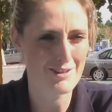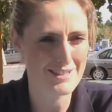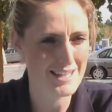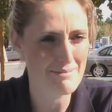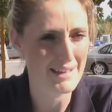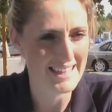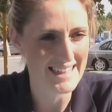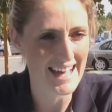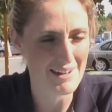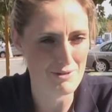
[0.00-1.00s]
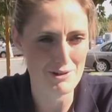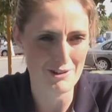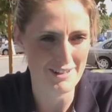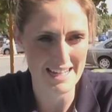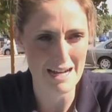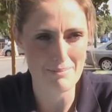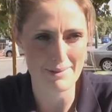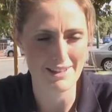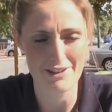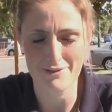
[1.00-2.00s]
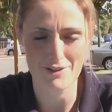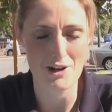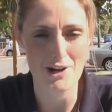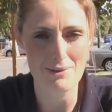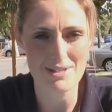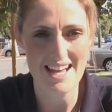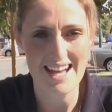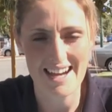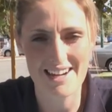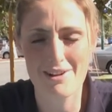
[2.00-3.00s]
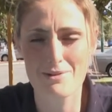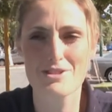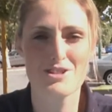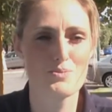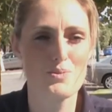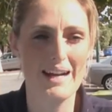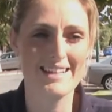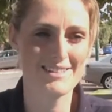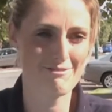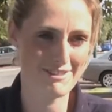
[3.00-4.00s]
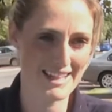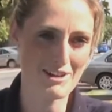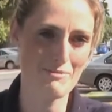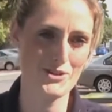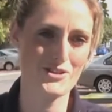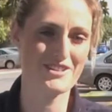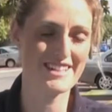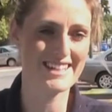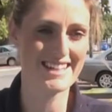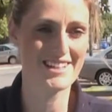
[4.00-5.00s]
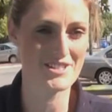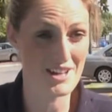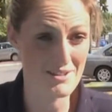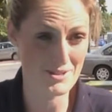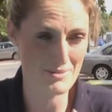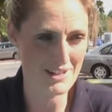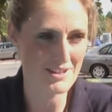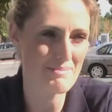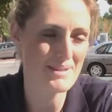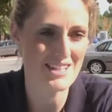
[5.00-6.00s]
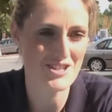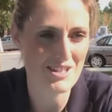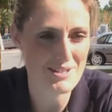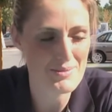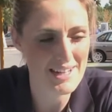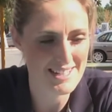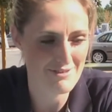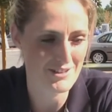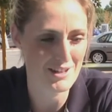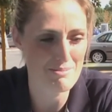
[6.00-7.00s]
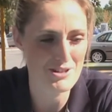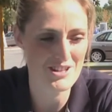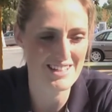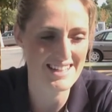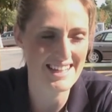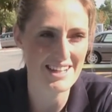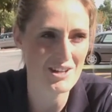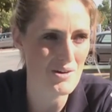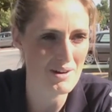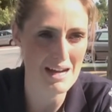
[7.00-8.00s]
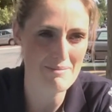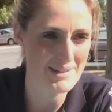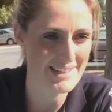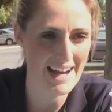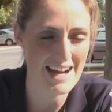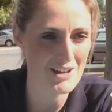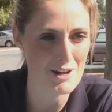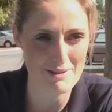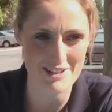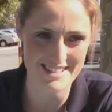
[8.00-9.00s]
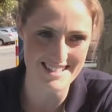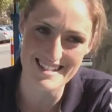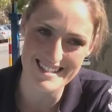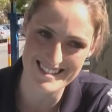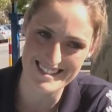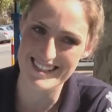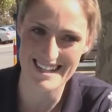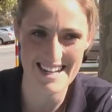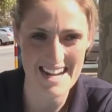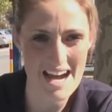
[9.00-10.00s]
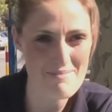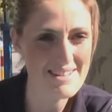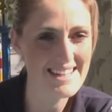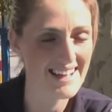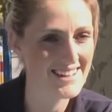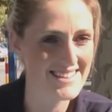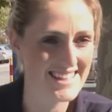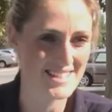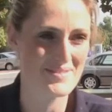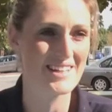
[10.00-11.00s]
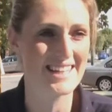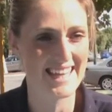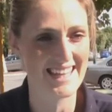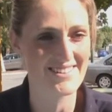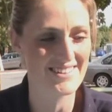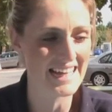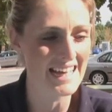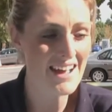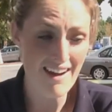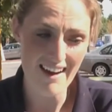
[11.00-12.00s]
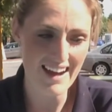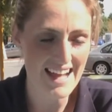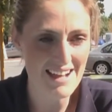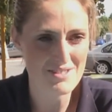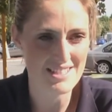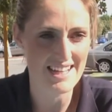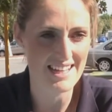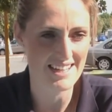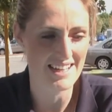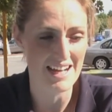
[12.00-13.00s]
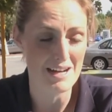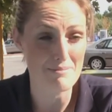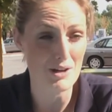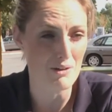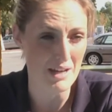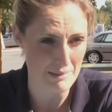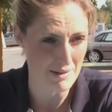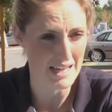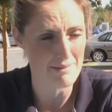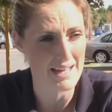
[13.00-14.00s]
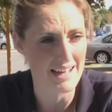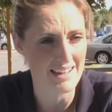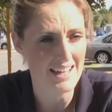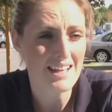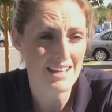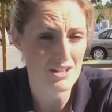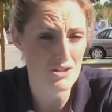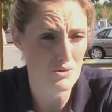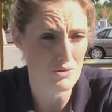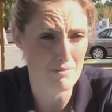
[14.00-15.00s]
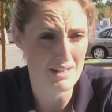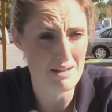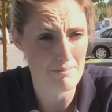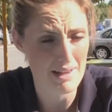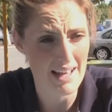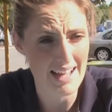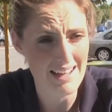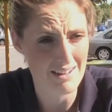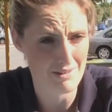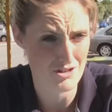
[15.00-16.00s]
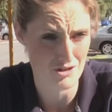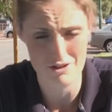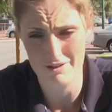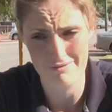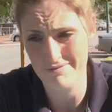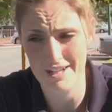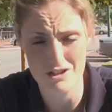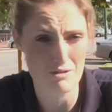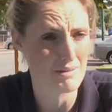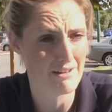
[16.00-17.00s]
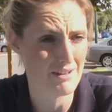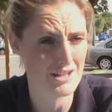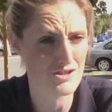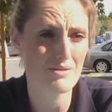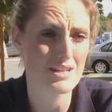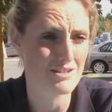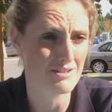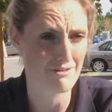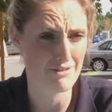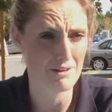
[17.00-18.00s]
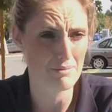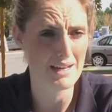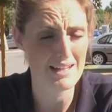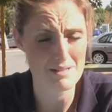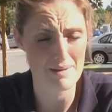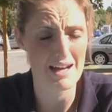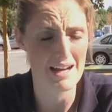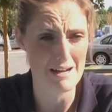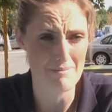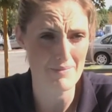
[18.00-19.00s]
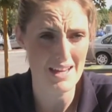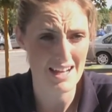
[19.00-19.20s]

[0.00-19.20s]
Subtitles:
or a team like that, and we were already up a lot of goals. And I was just waiting for that opportunity, because I was the one on the bench. I was waiting for the opportunity to get called up, but Como just didn't let it happen. I don't think he's very keen on that. I have seen a goalkeeper come out in a tournament and play due to like too many injuries on the field players, but and